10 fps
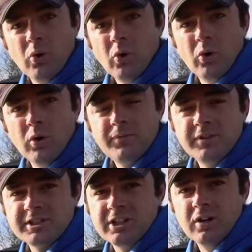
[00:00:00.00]
or
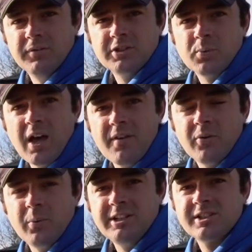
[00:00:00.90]
for silvers,
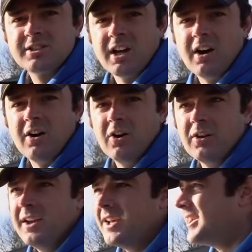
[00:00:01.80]
whatever we start on.